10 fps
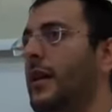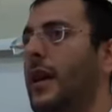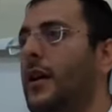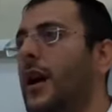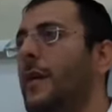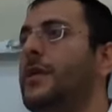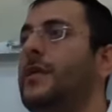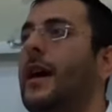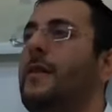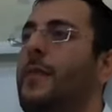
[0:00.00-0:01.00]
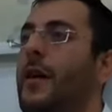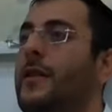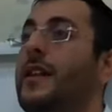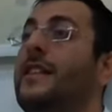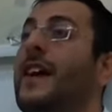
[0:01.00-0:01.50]
along comes the second
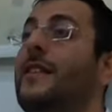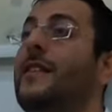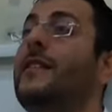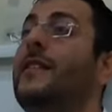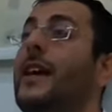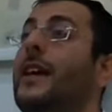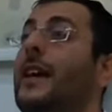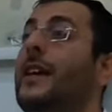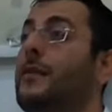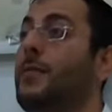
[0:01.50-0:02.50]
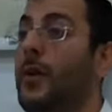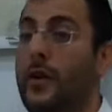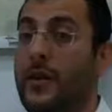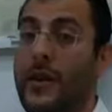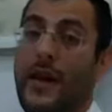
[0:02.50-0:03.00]
person and he doesn't dig in the
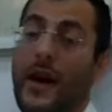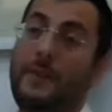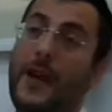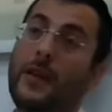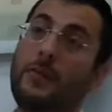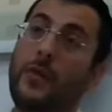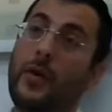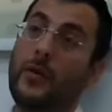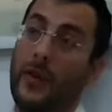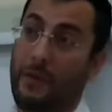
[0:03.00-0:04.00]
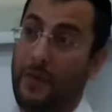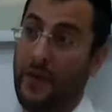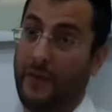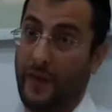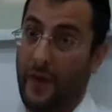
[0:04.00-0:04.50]
bore and make the bore
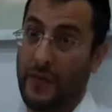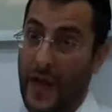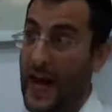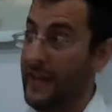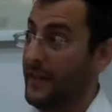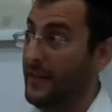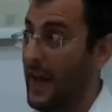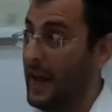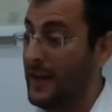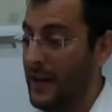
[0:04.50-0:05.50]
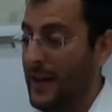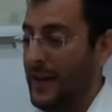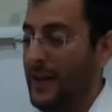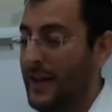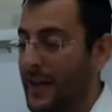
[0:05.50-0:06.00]
deeper from 9 to 10.
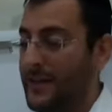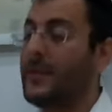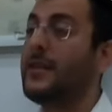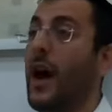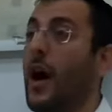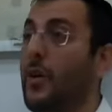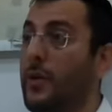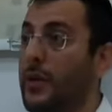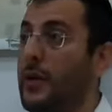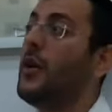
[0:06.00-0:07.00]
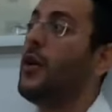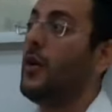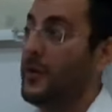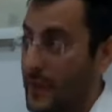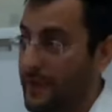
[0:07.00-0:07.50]
He takes a stone
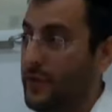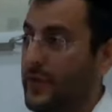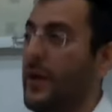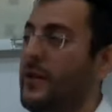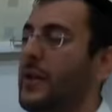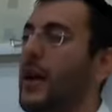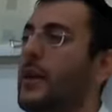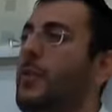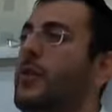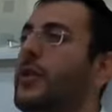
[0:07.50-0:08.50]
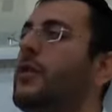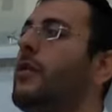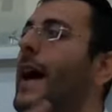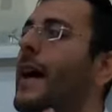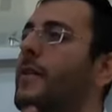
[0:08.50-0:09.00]
or several stones and he, and he puts it
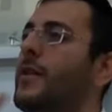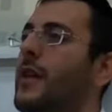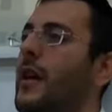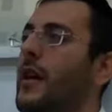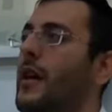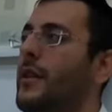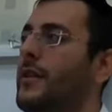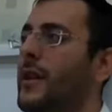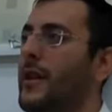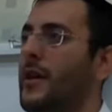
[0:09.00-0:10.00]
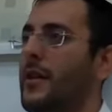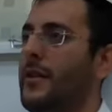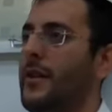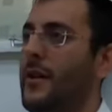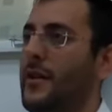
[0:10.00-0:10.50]
around the, the,
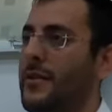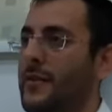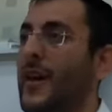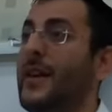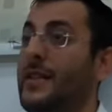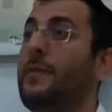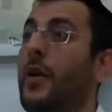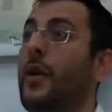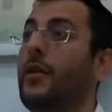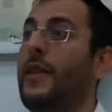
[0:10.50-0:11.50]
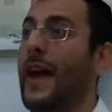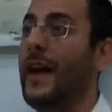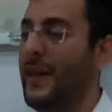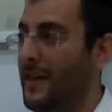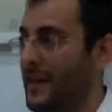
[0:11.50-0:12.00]
the sfasa bore, the,
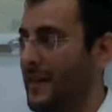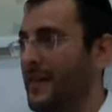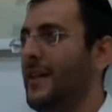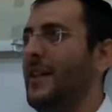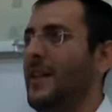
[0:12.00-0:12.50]
the, the,